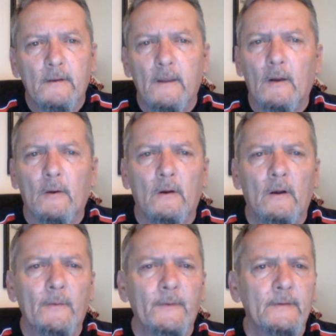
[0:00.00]
Now,
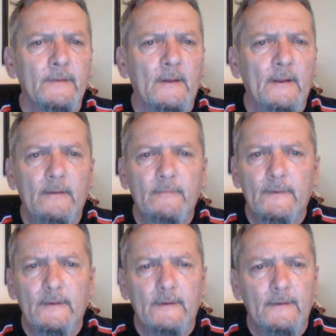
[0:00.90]

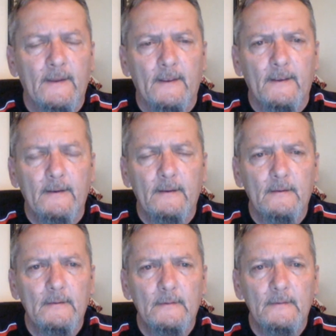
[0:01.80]
oftentimes today,
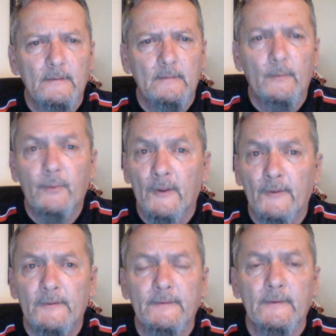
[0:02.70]

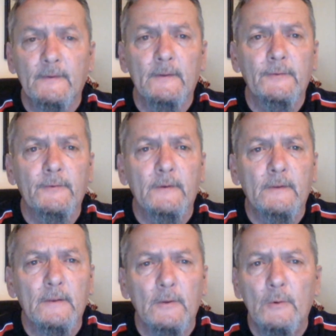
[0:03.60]
brothers and
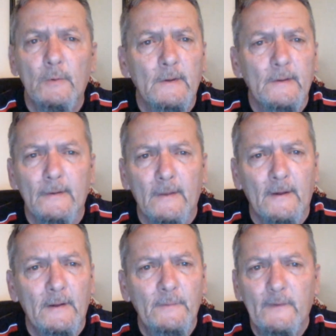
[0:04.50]
sisters who
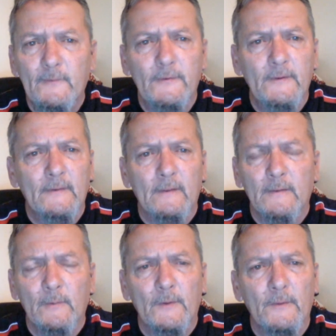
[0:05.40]
love
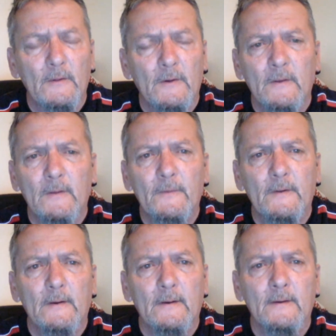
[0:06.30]
Jesus with all of
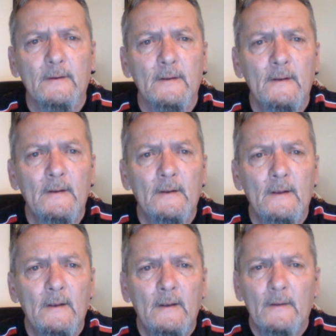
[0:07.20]
their heart,
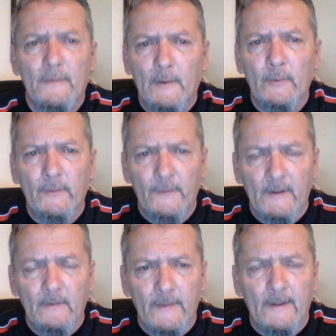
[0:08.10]
they'll
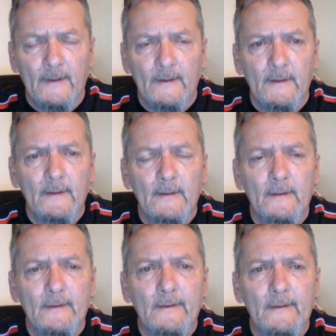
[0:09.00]
reflect back
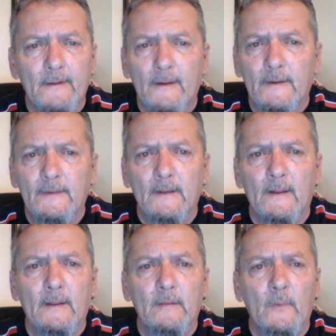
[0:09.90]
on a
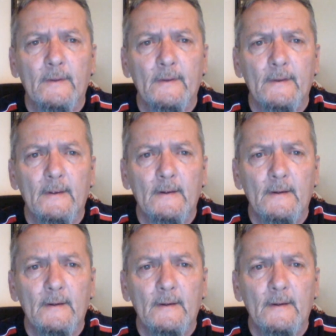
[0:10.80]
time when